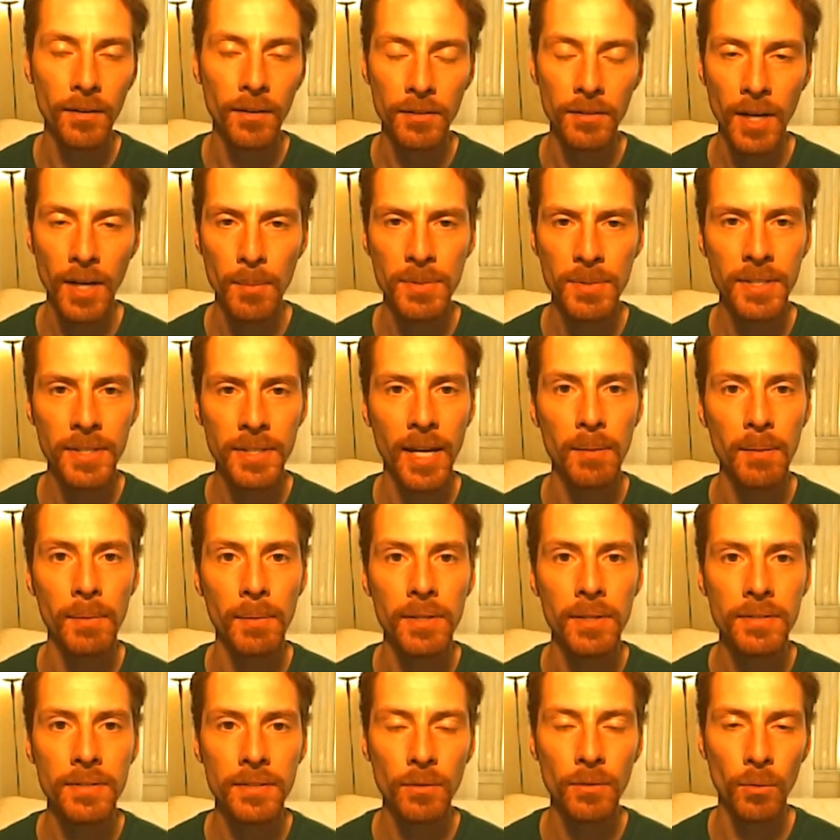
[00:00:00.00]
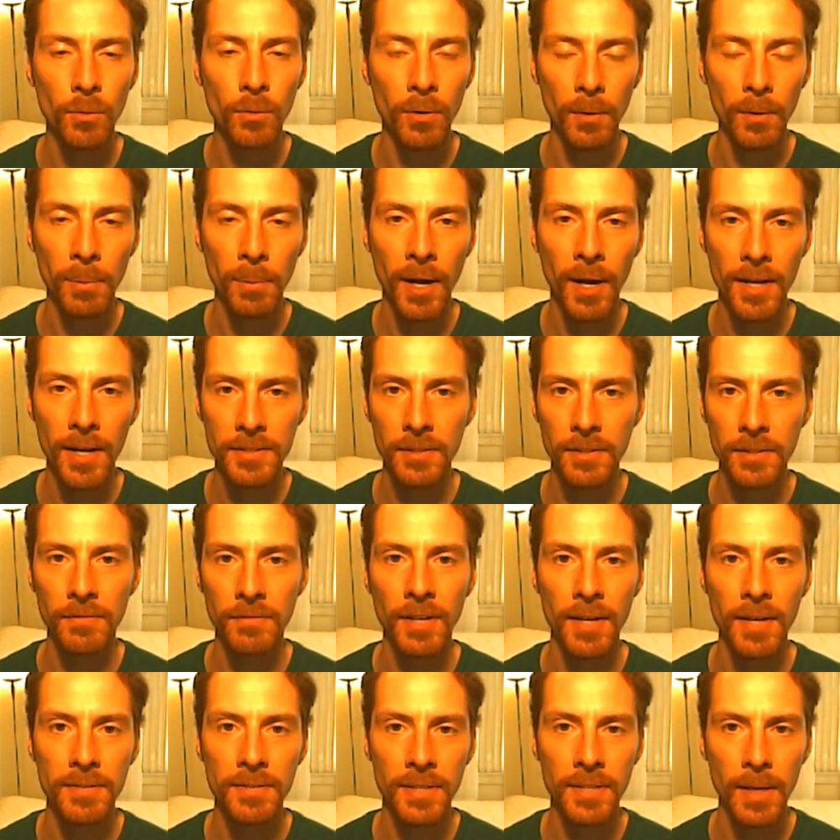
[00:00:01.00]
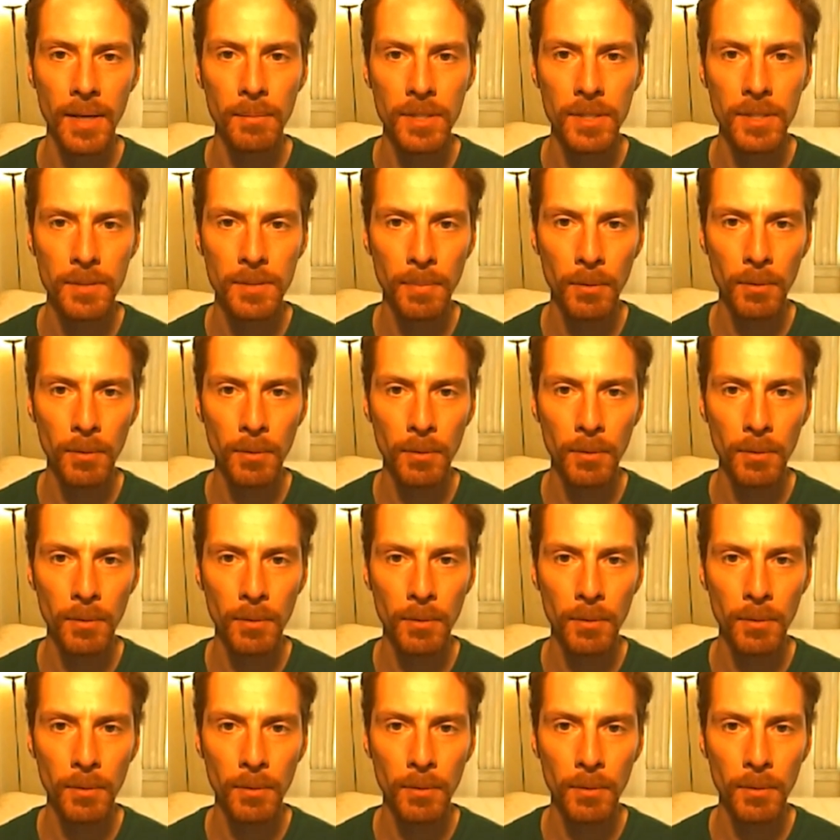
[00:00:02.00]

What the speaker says: type statements or positive type statements,